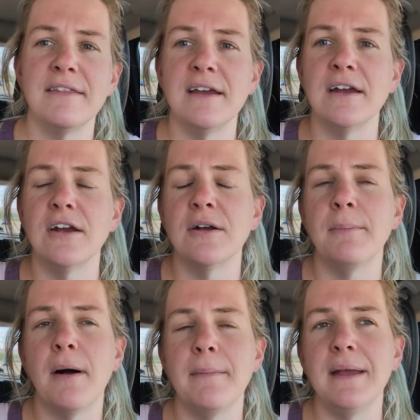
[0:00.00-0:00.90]
their
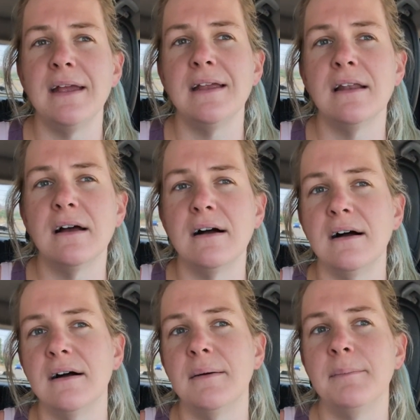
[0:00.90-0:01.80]
mom made
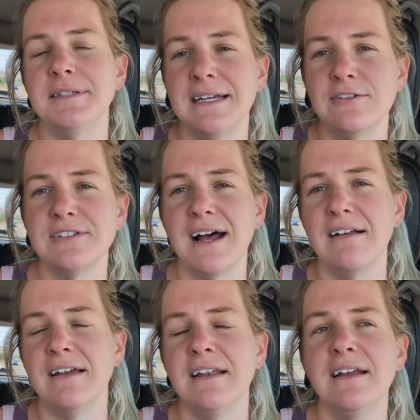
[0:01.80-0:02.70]
potato
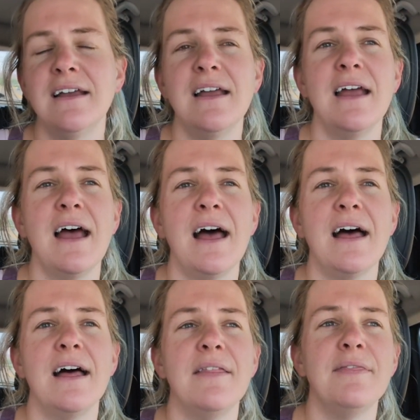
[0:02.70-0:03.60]
salad,
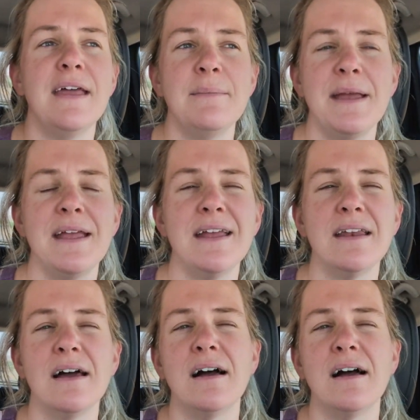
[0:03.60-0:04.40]
and they made